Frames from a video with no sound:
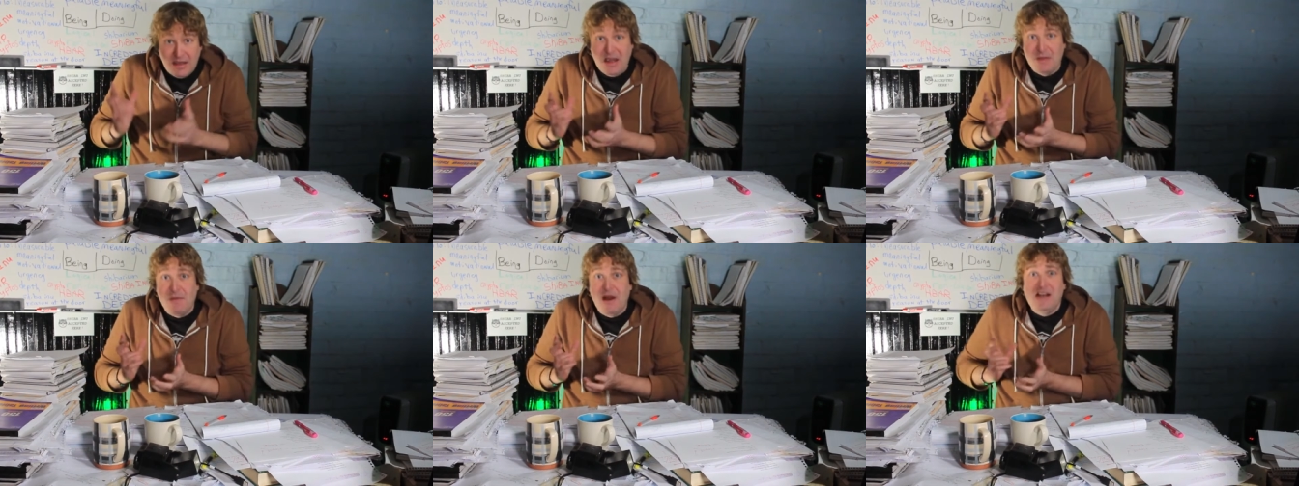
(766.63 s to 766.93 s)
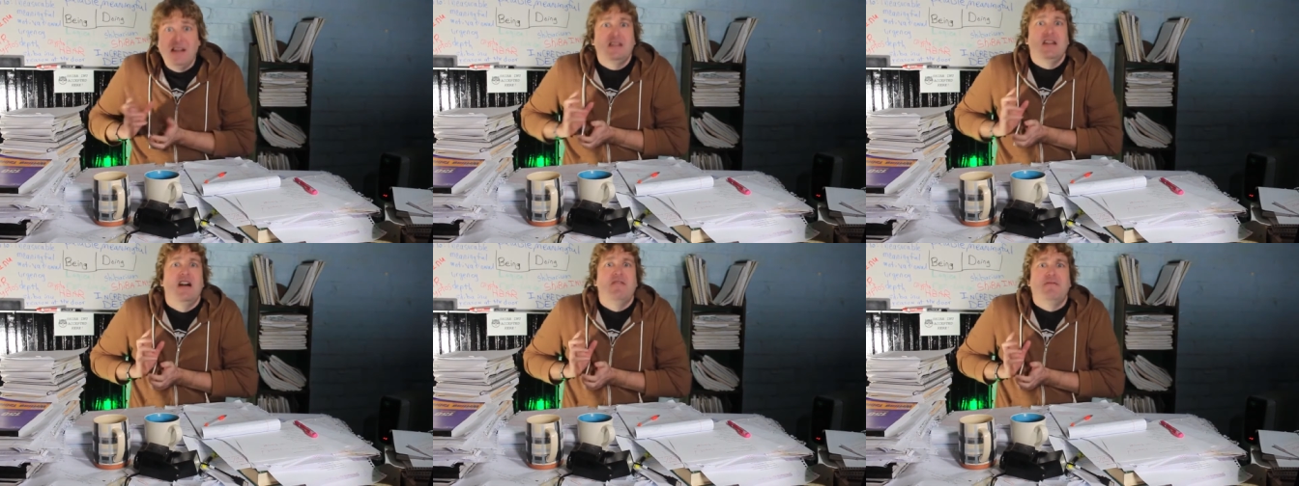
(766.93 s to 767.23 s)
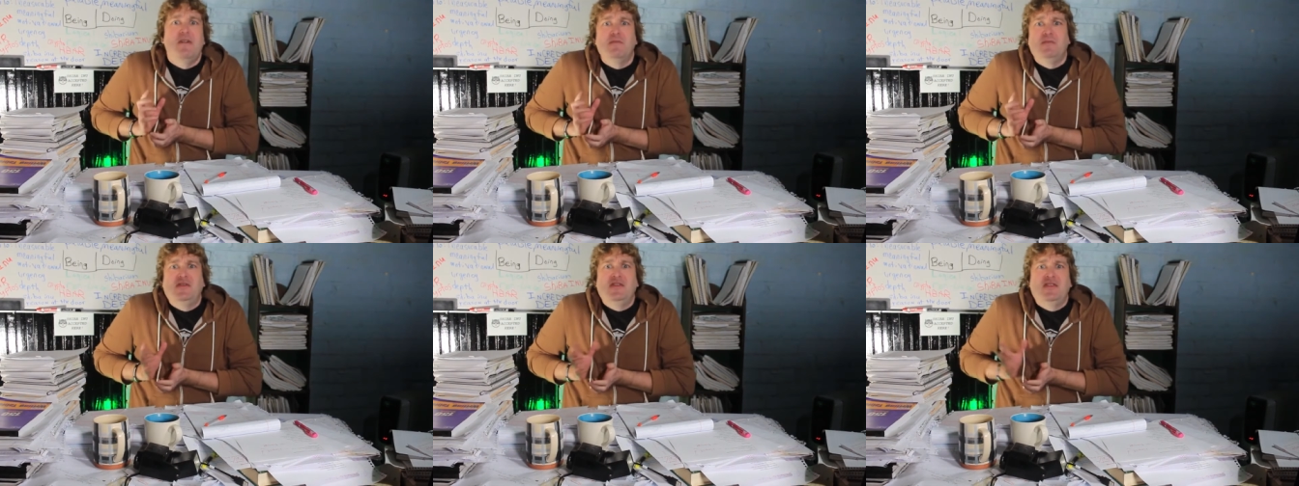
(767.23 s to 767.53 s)
get
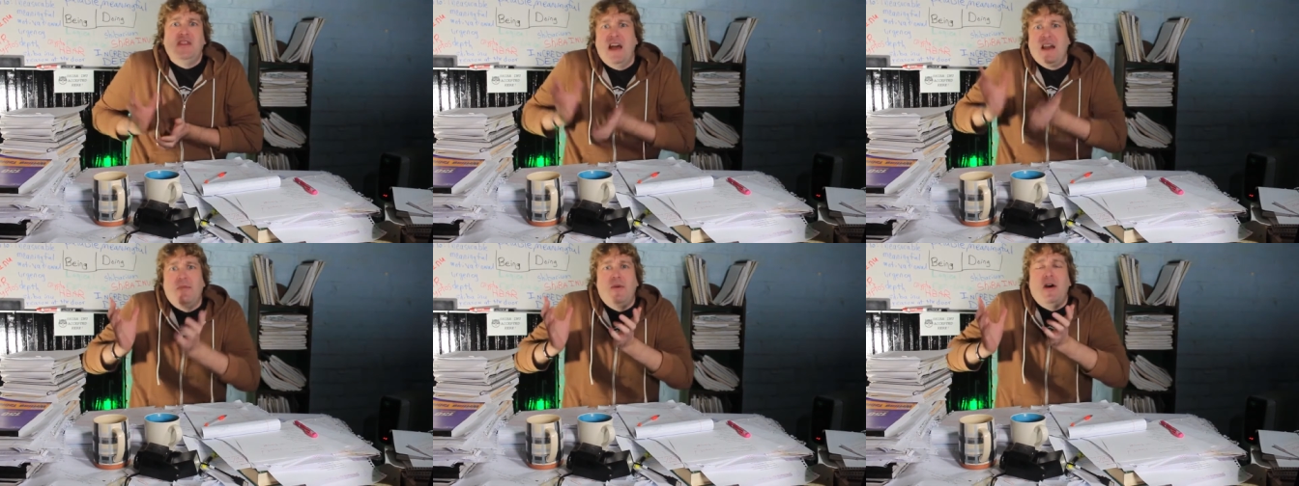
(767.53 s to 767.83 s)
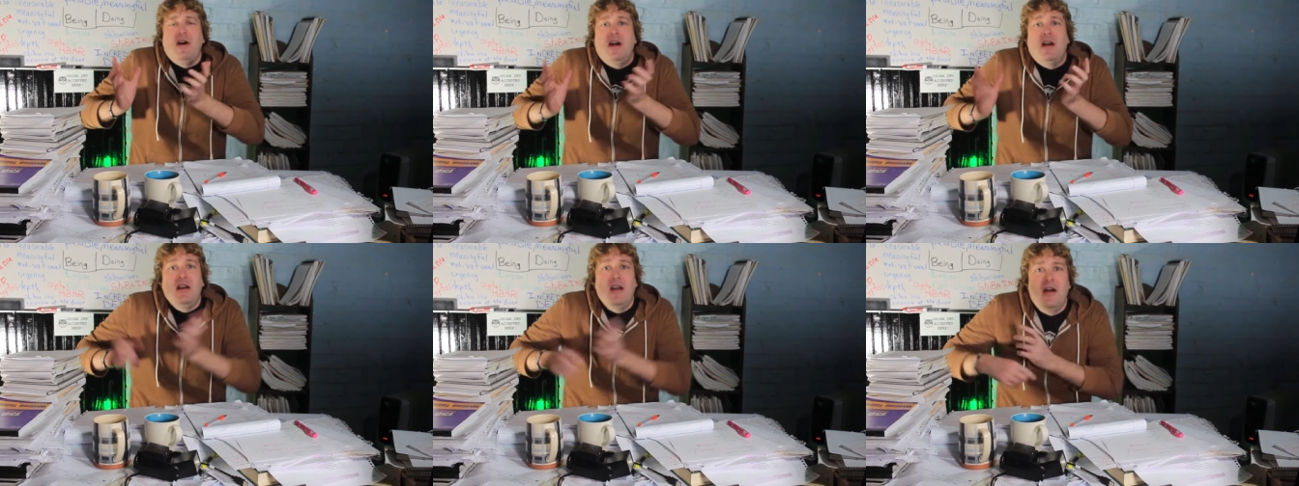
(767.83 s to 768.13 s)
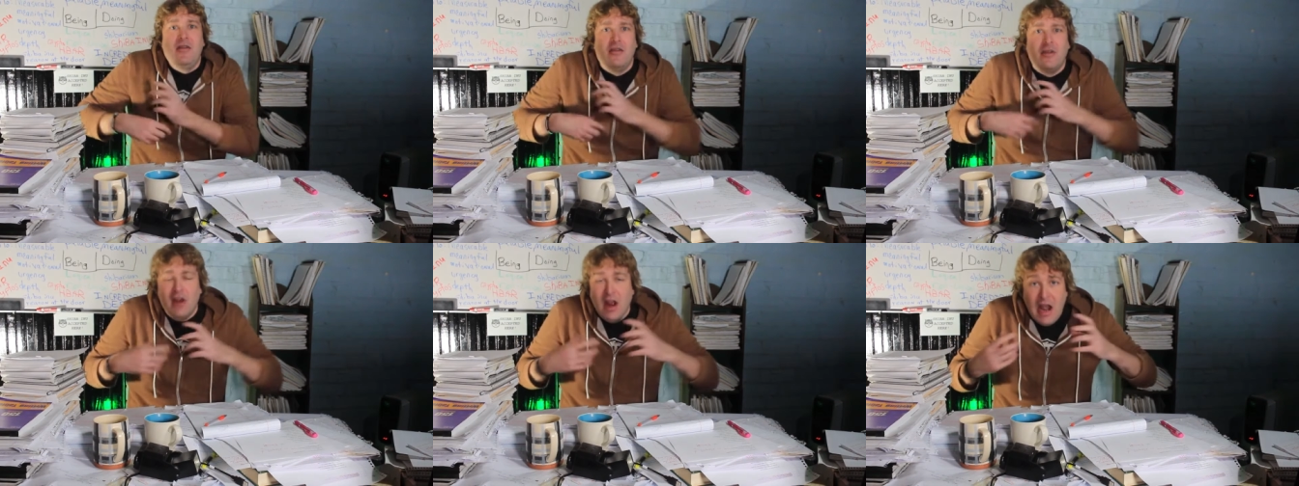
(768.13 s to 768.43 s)
myself upset about
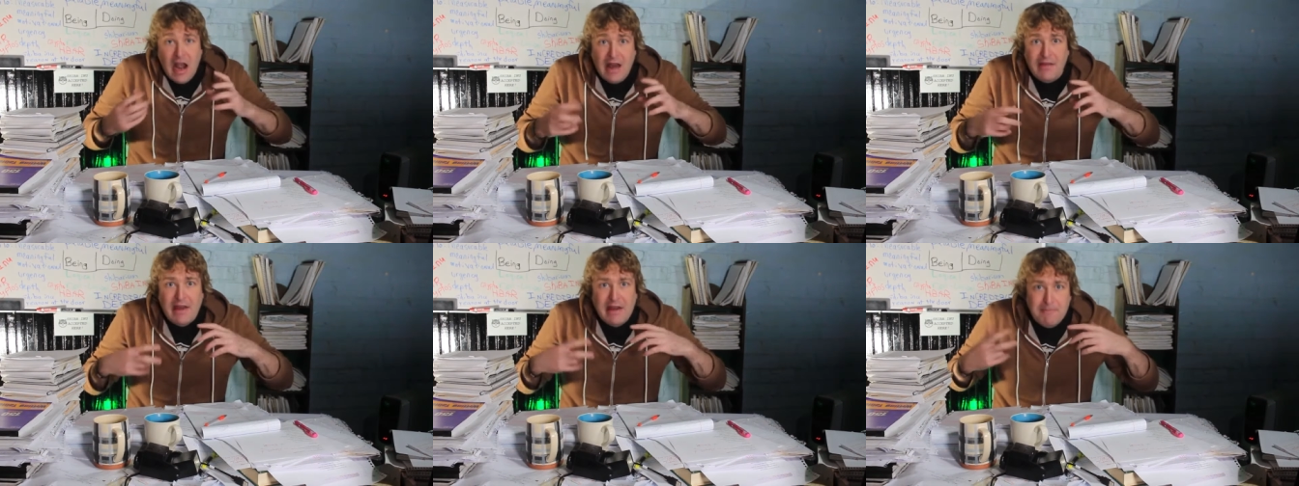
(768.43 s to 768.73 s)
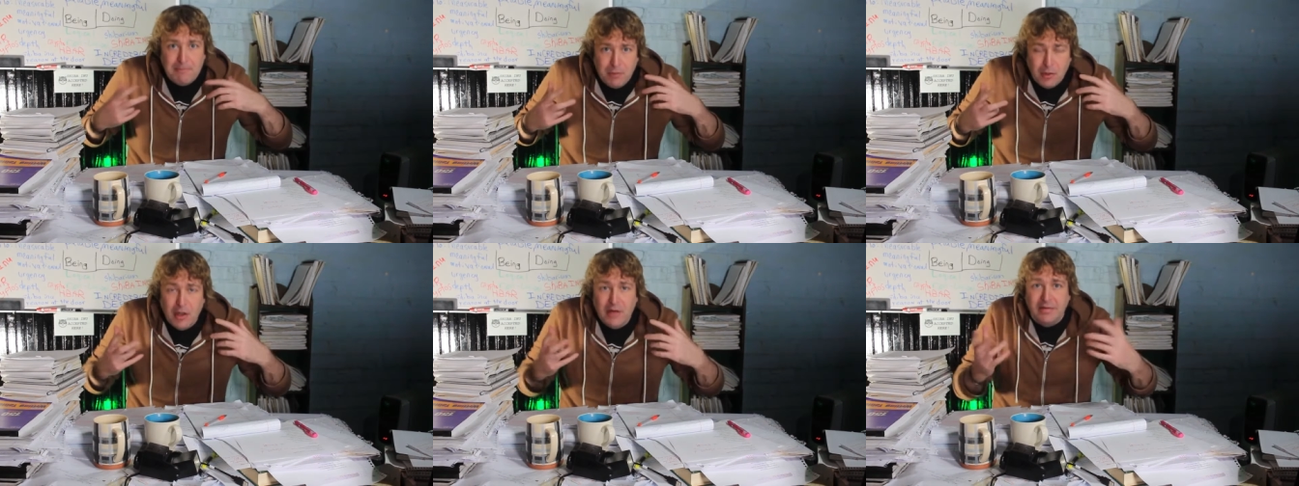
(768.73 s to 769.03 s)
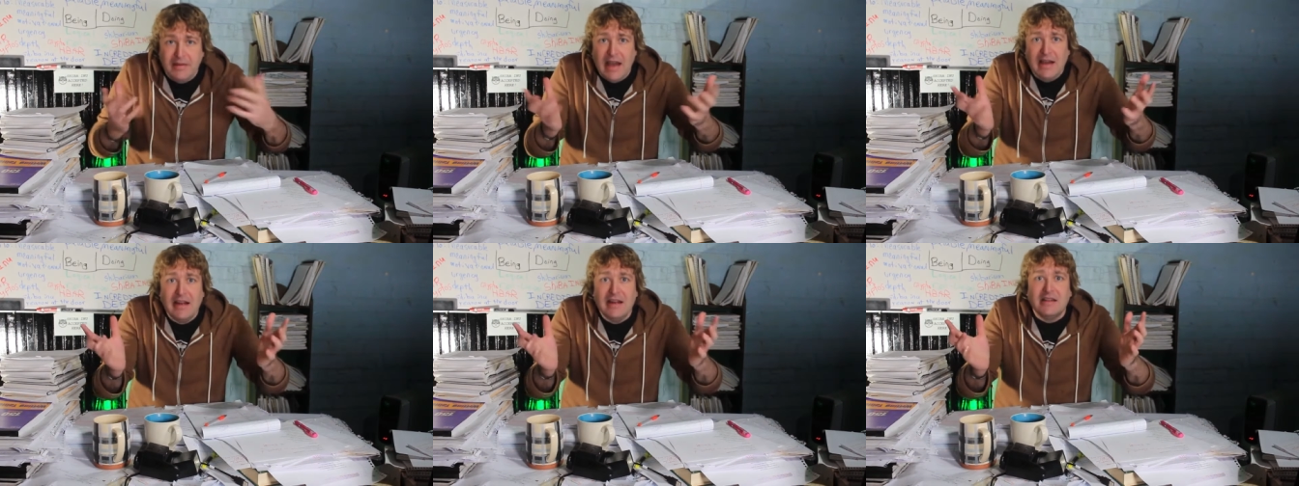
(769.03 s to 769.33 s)
another, and then
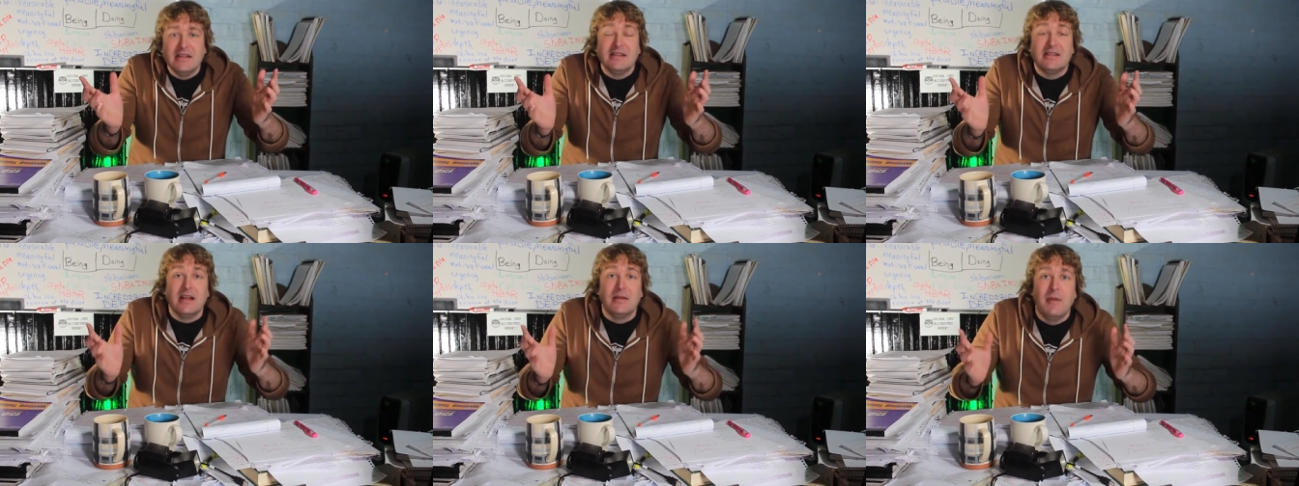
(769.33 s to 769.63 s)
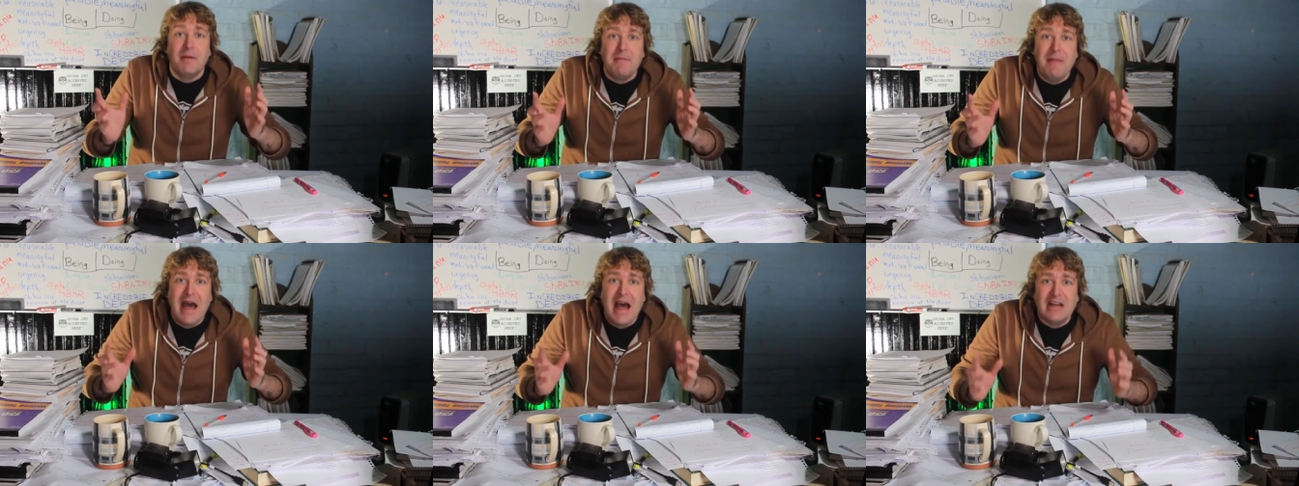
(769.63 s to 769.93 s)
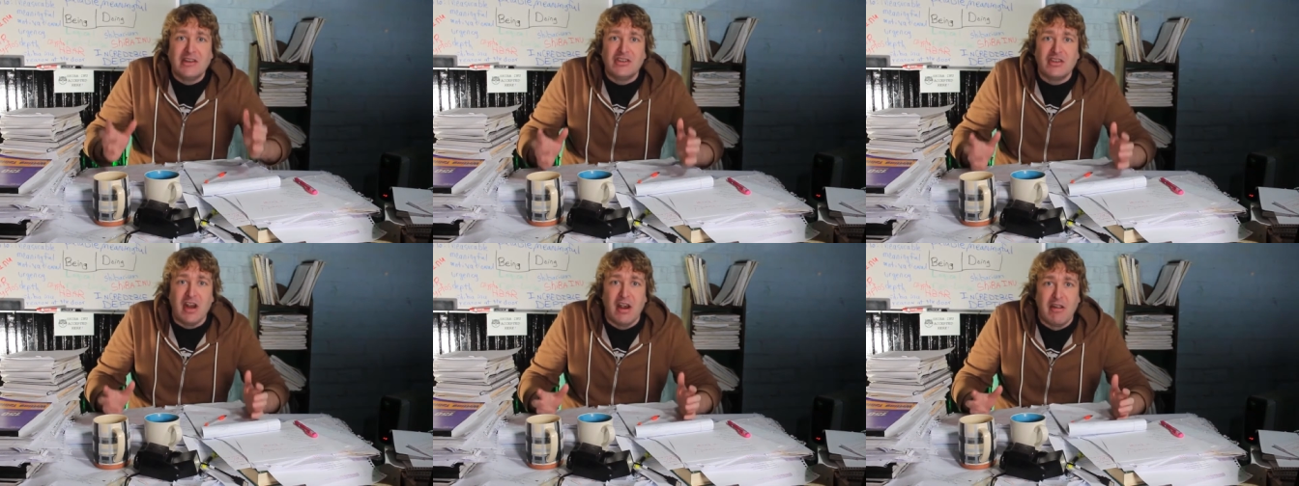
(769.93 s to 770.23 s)
put that into some
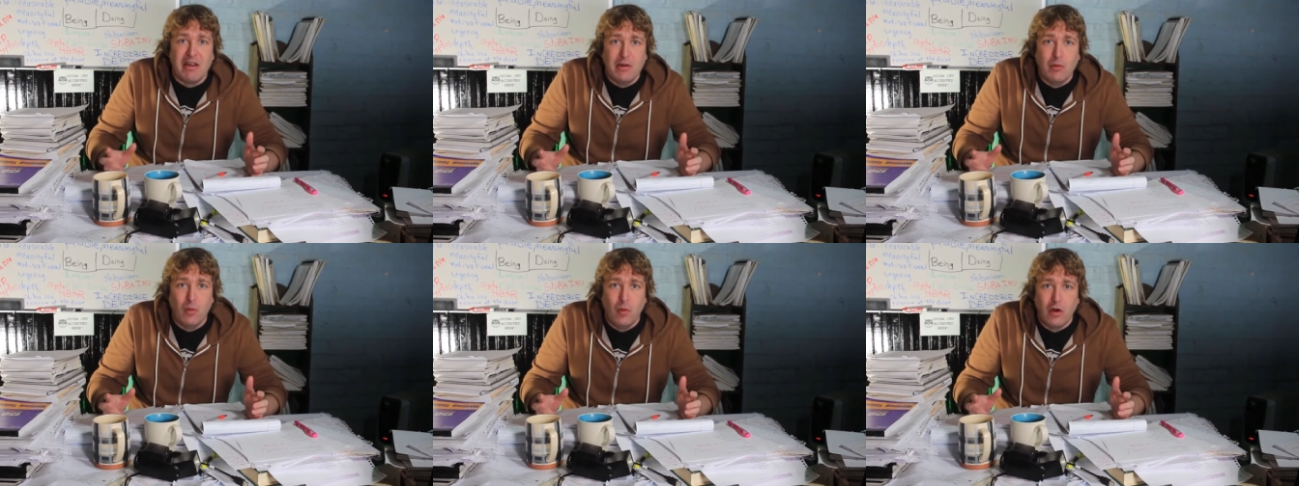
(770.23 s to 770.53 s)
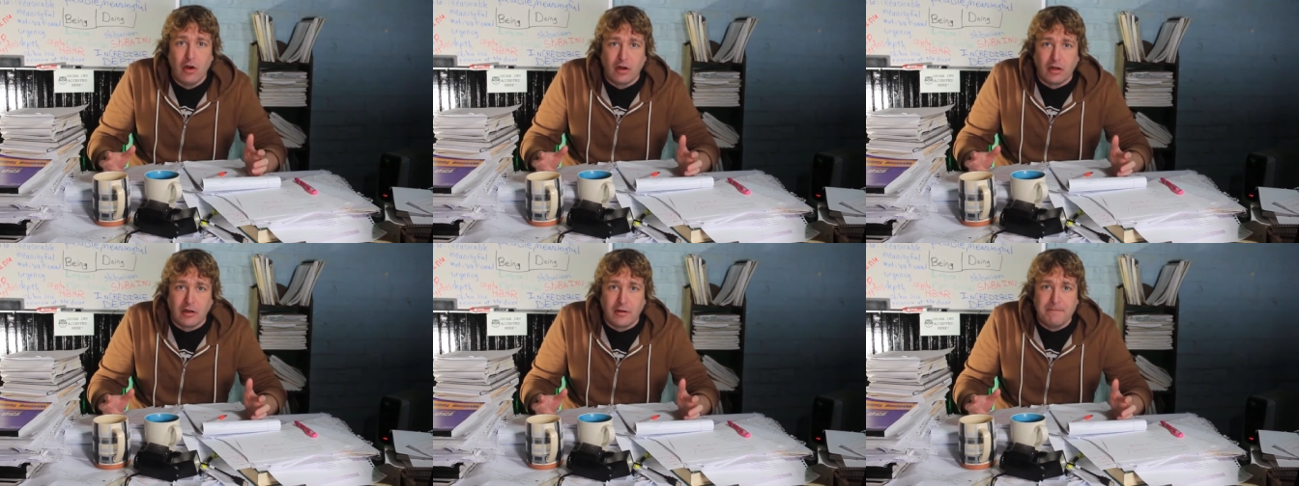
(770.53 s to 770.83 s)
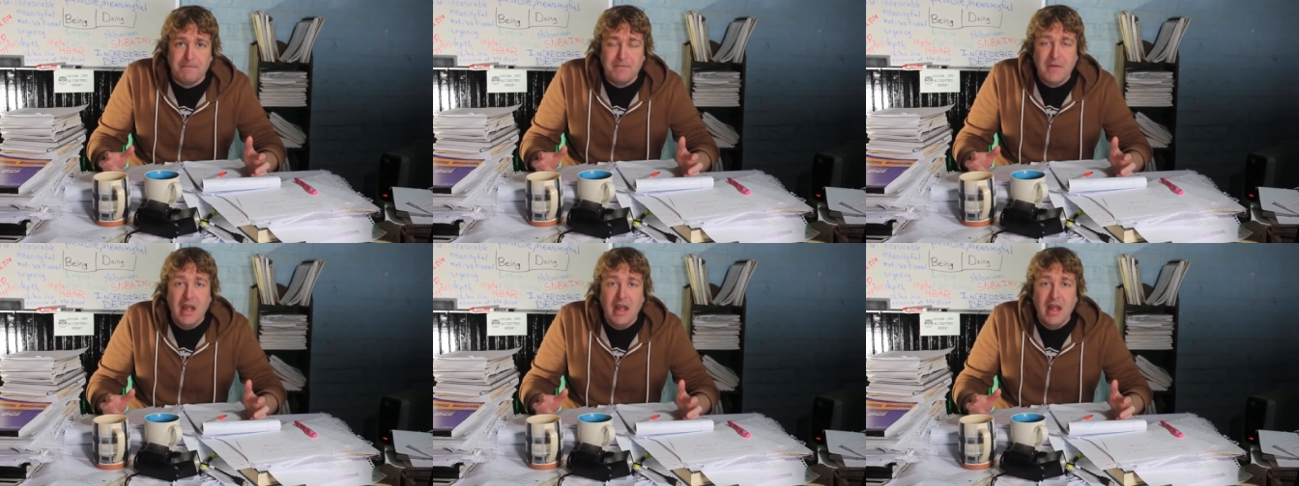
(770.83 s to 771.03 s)
imaginary work.